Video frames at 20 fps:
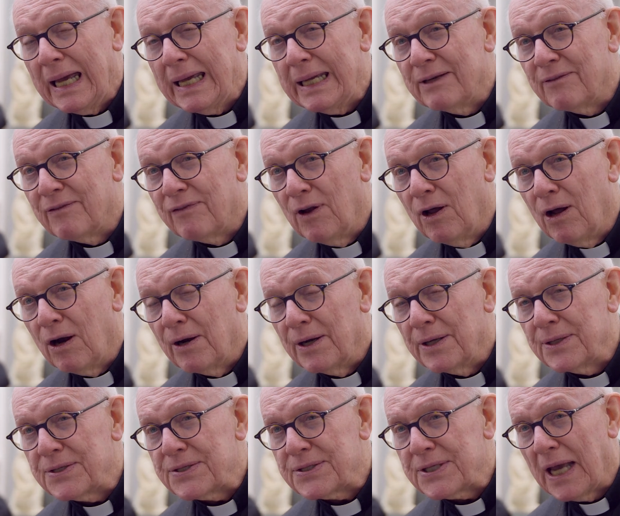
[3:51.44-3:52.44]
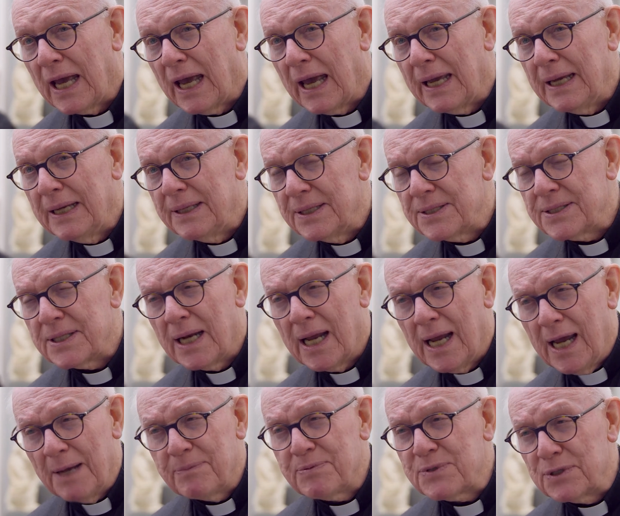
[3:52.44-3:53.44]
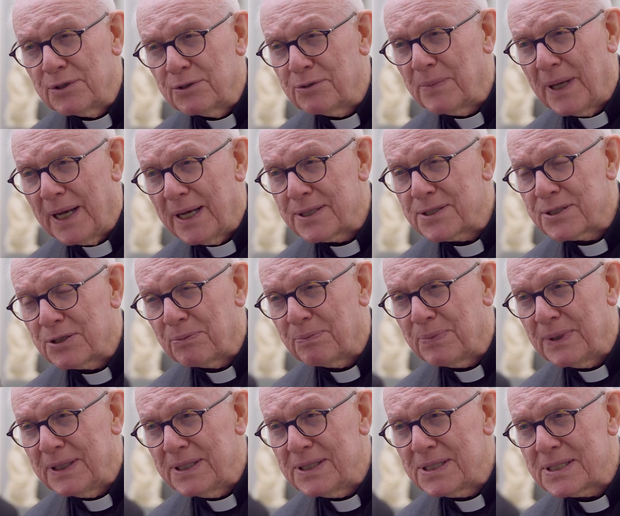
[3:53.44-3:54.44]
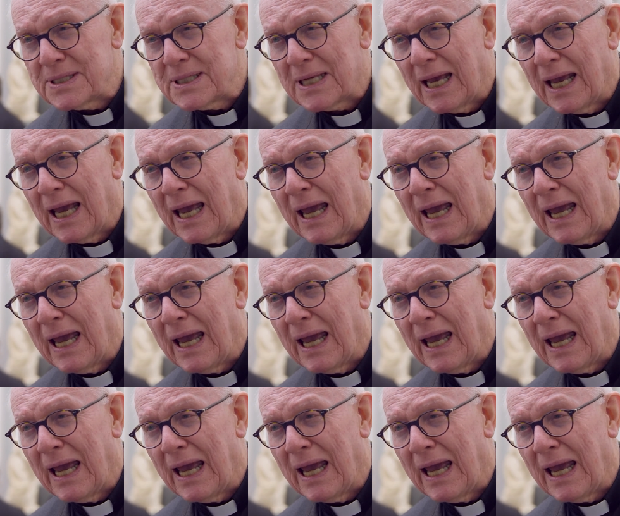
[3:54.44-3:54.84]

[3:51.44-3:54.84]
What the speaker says: in Florence. It is an absolute masterpiece.